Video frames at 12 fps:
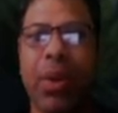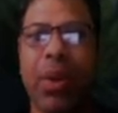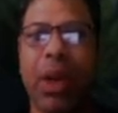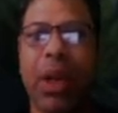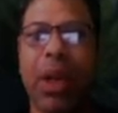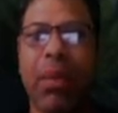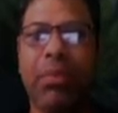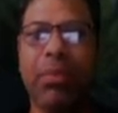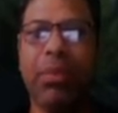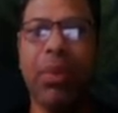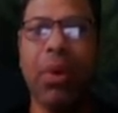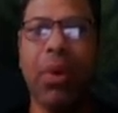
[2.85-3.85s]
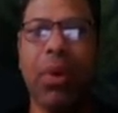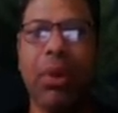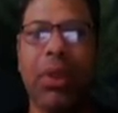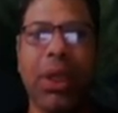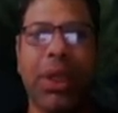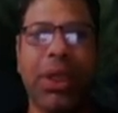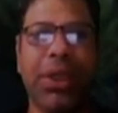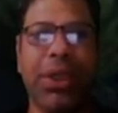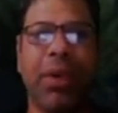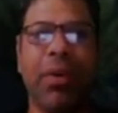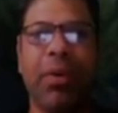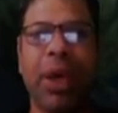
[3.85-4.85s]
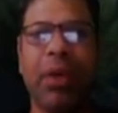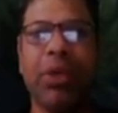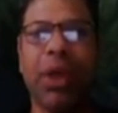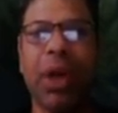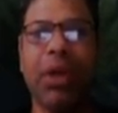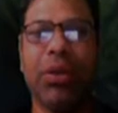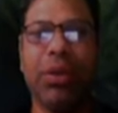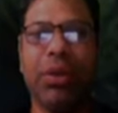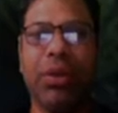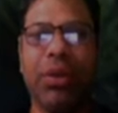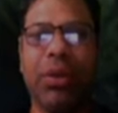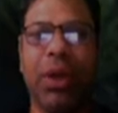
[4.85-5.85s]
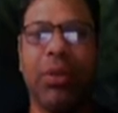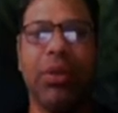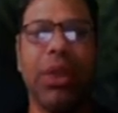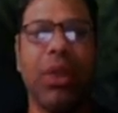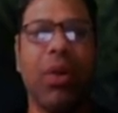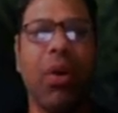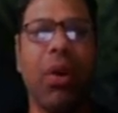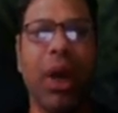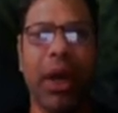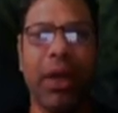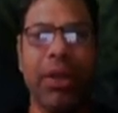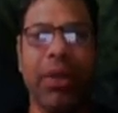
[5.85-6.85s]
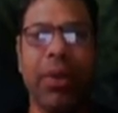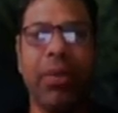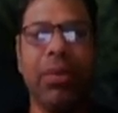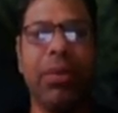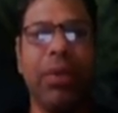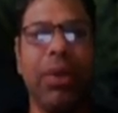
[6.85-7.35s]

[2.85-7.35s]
welcome on the teaching of Ranjan online school.